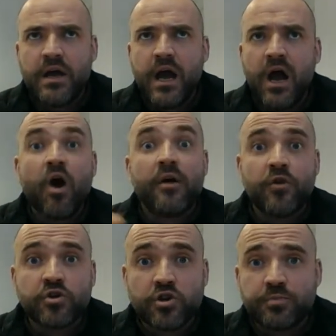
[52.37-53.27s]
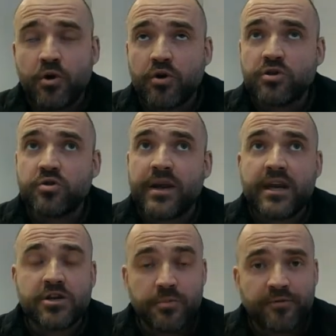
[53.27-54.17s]
I've also spoken to an
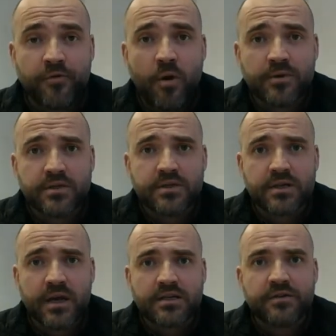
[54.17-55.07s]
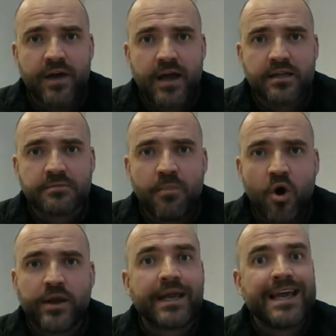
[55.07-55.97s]
energy performance surveyor this morning.